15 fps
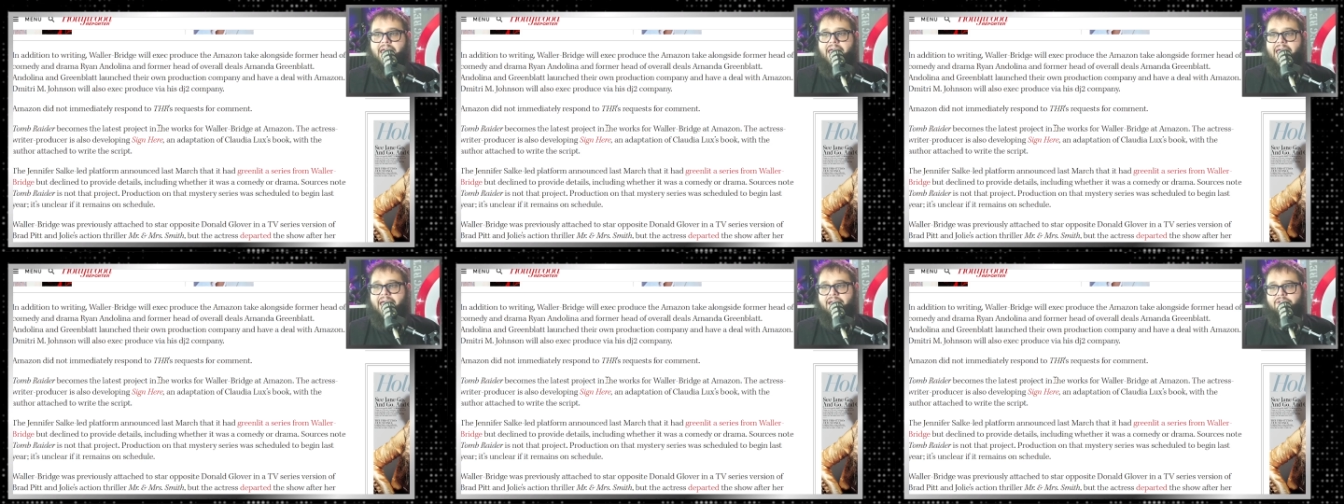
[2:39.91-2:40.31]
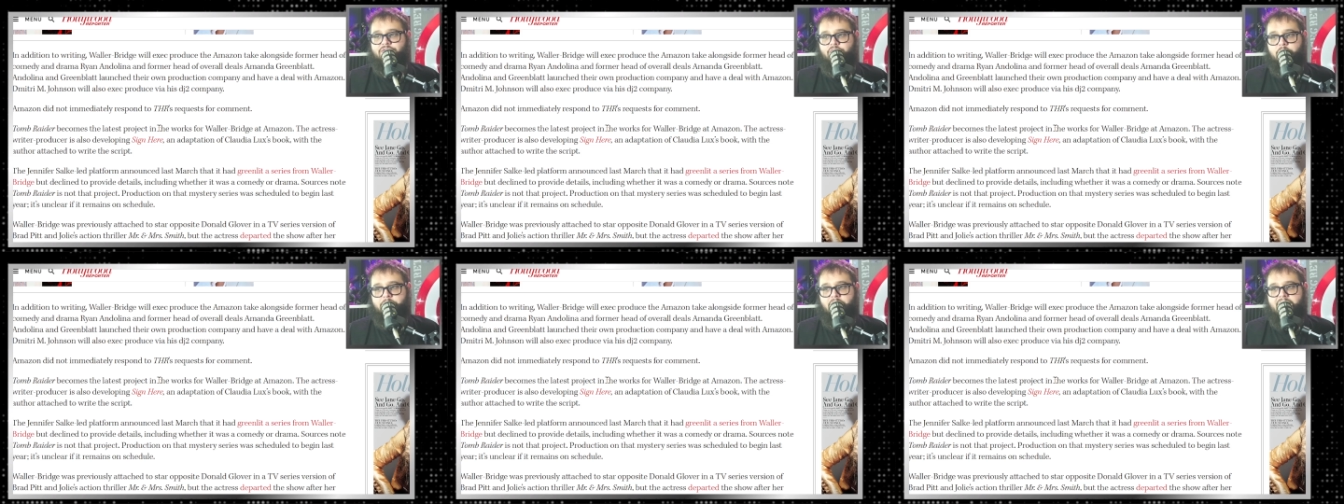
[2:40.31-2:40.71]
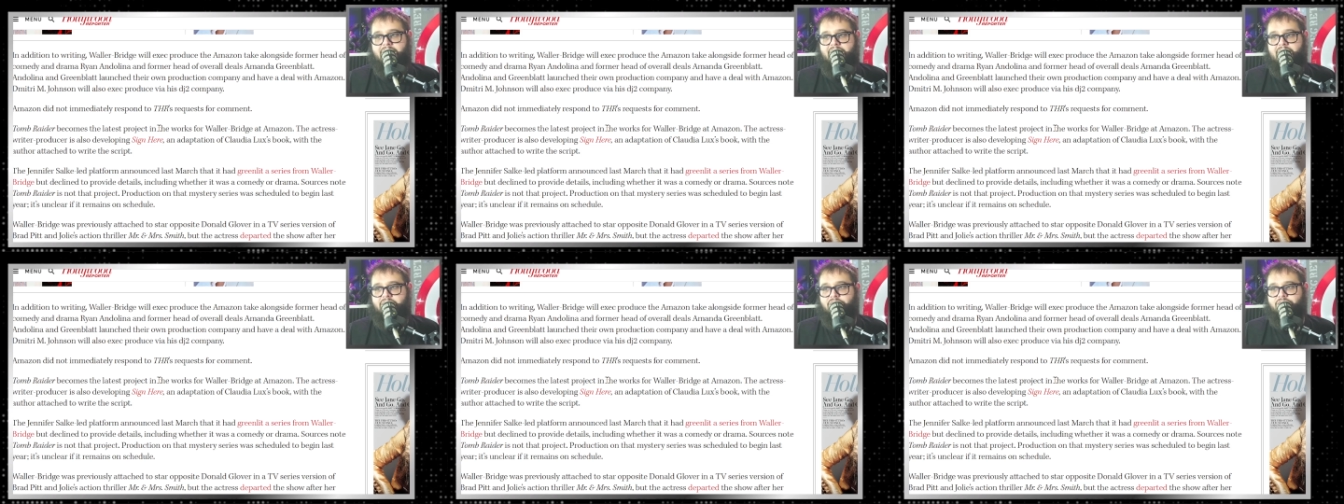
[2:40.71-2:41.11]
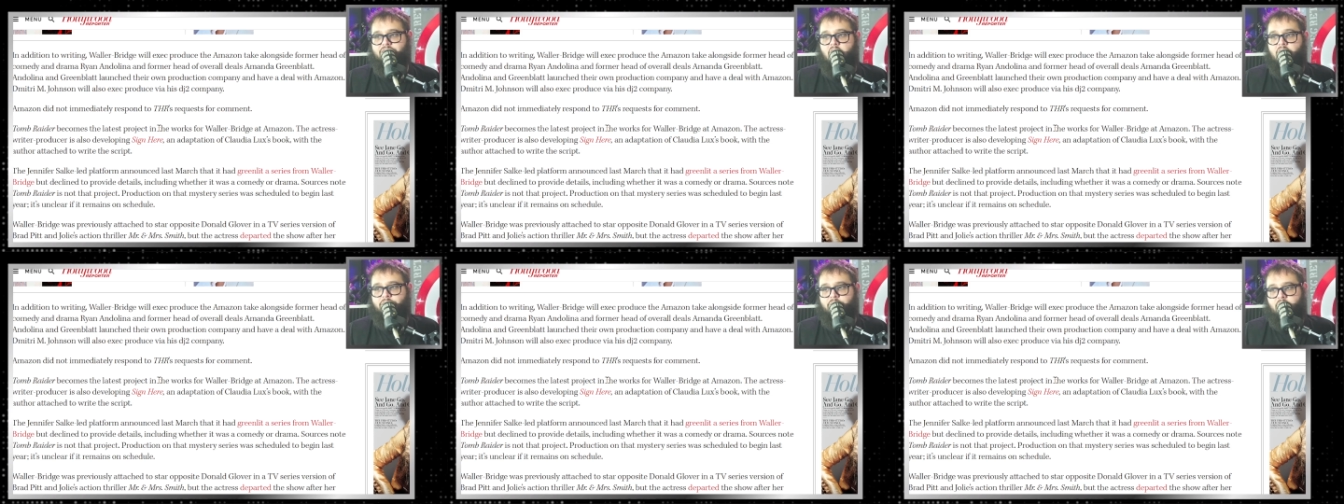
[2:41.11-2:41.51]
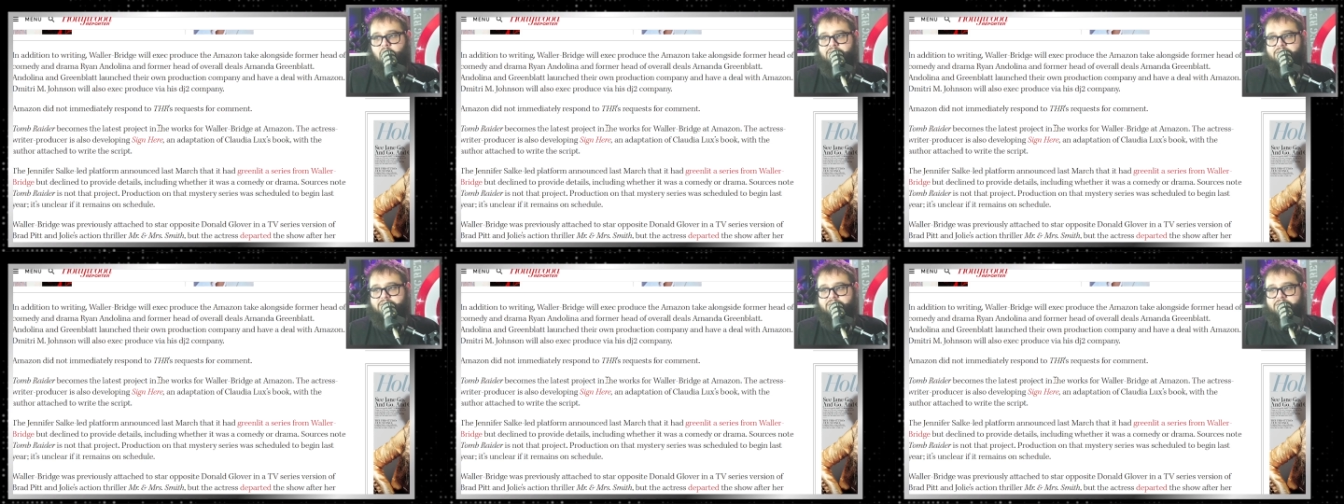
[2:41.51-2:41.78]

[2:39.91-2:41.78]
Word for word: and former head of overall